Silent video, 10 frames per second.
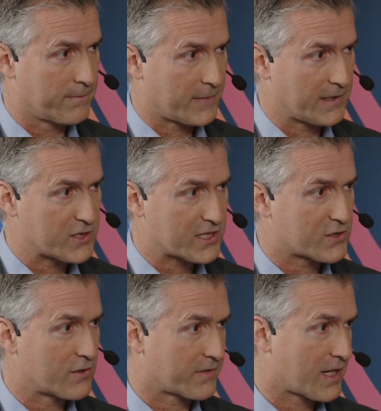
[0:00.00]

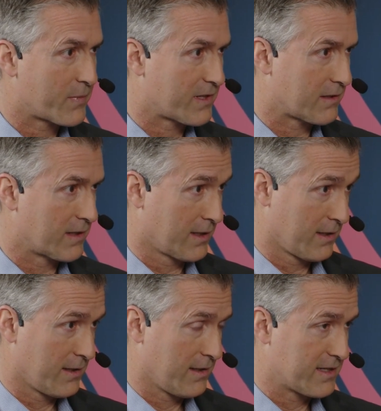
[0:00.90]
injection of capital
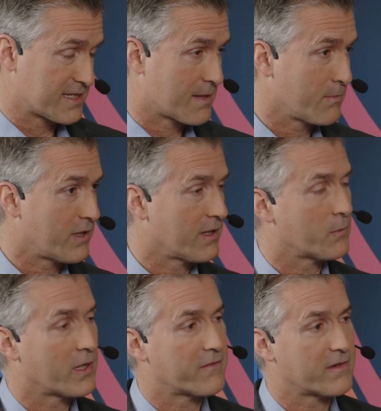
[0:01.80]
in December,
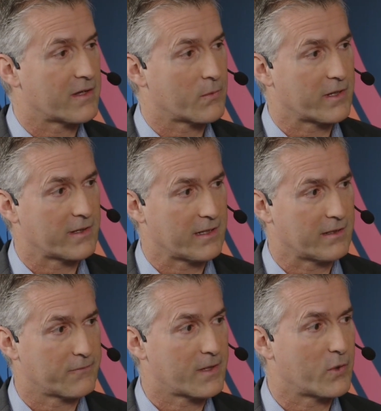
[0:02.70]
and we have another one
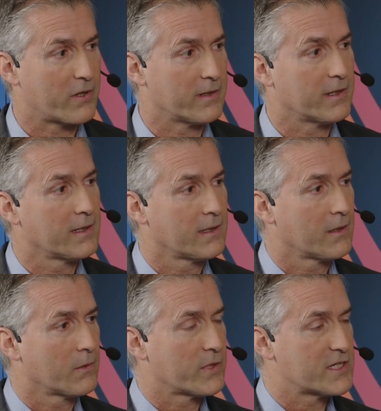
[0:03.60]
in February,
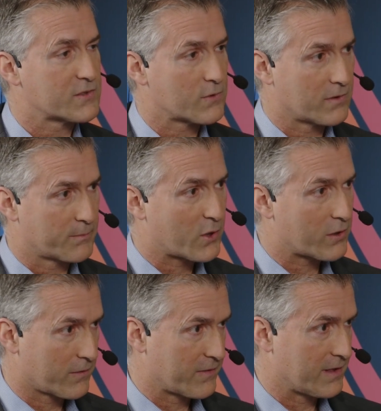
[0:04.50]
which is all
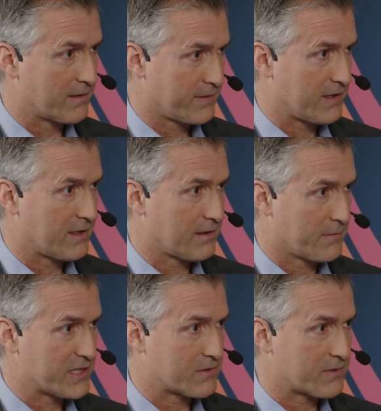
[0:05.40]
part of the
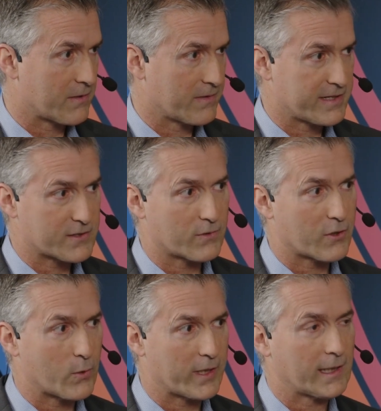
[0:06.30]
emission round that is
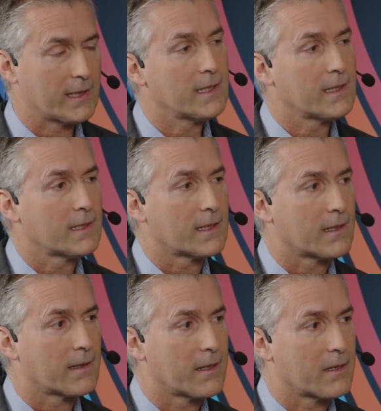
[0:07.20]
ongoing.
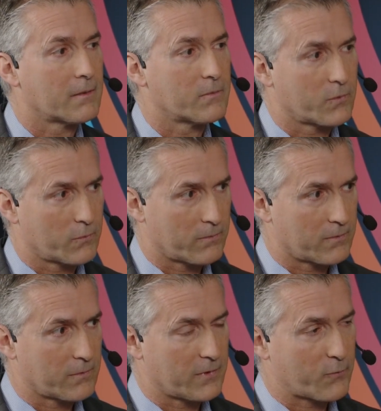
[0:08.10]
And
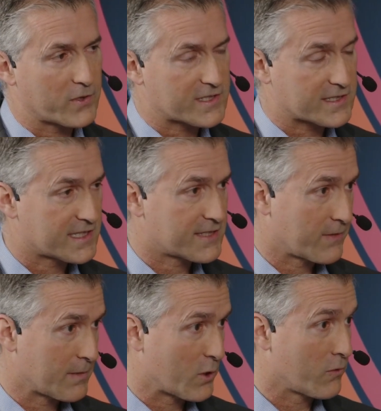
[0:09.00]
if we are
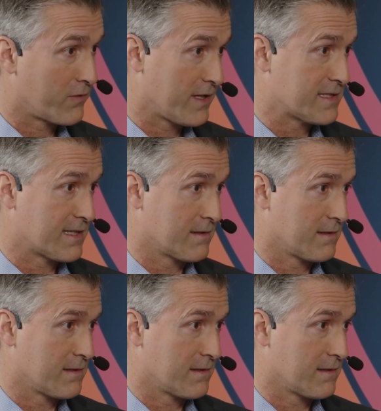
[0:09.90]
successful in both these